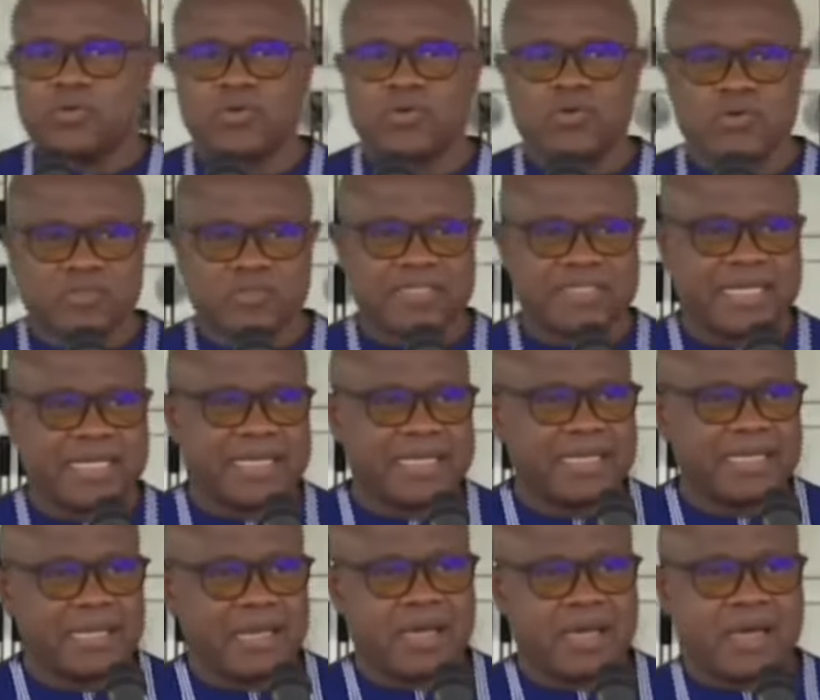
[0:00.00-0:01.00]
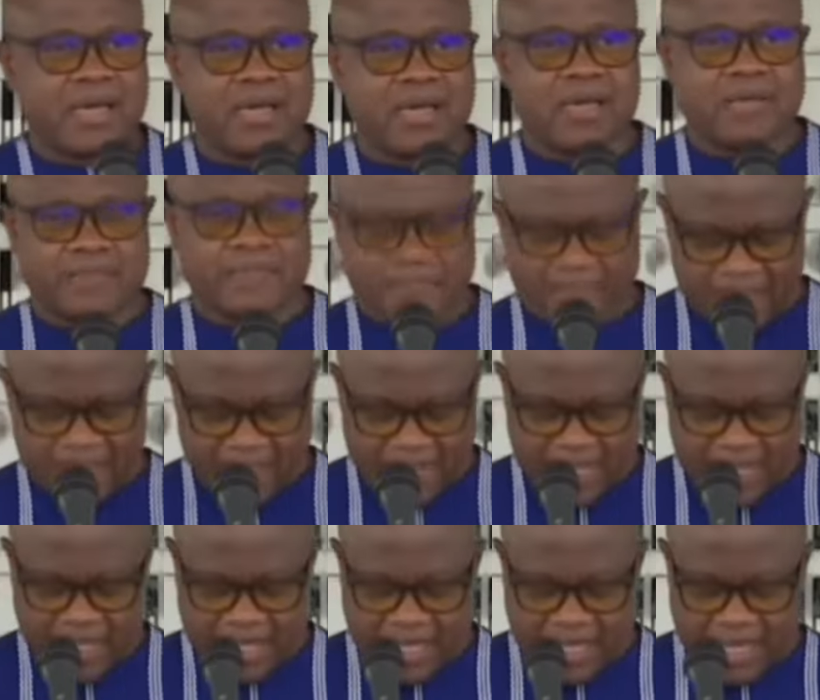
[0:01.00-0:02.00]
The Council adopted a
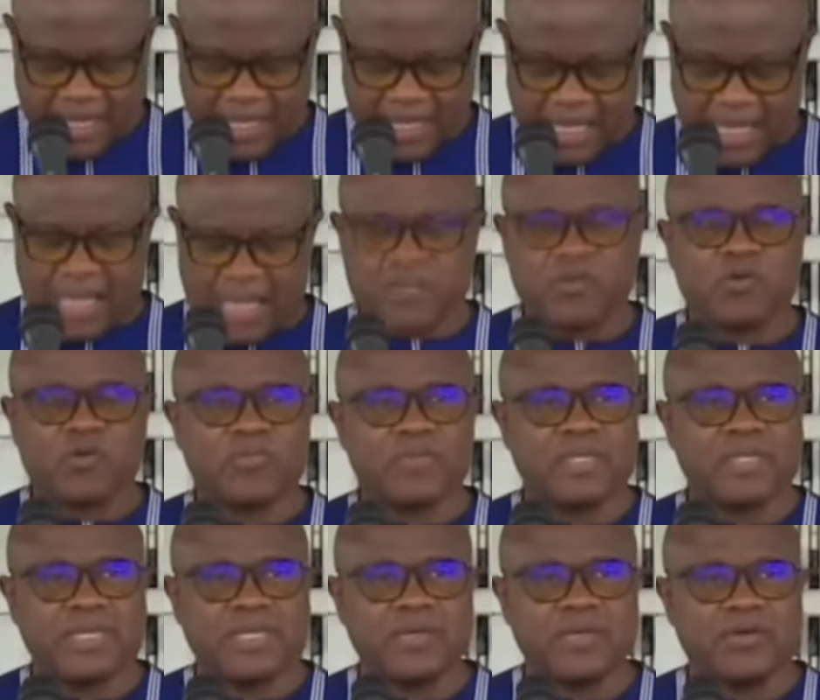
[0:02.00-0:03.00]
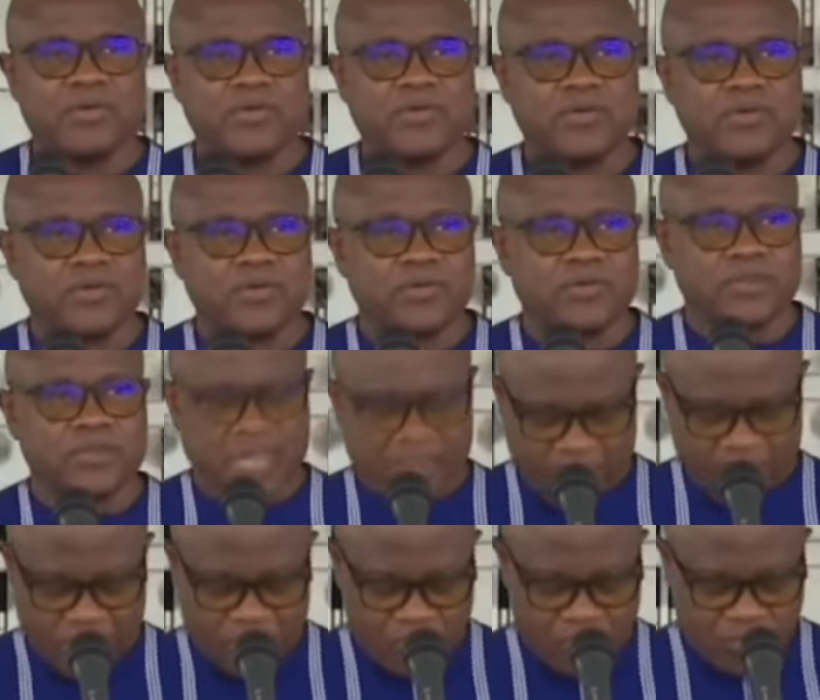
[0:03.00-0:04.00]
draft bill authorizing ratification of the
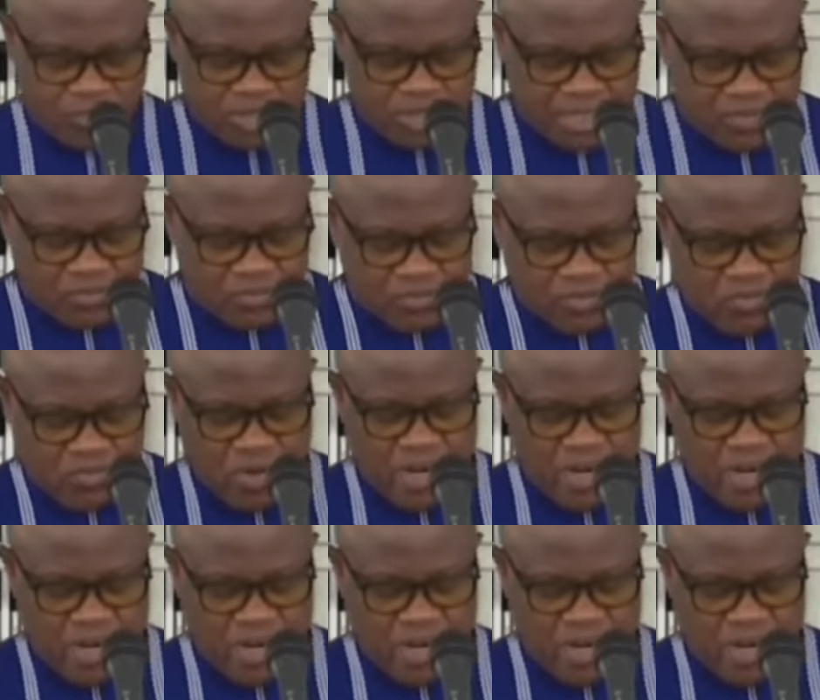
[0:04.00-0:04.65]
loan agreement between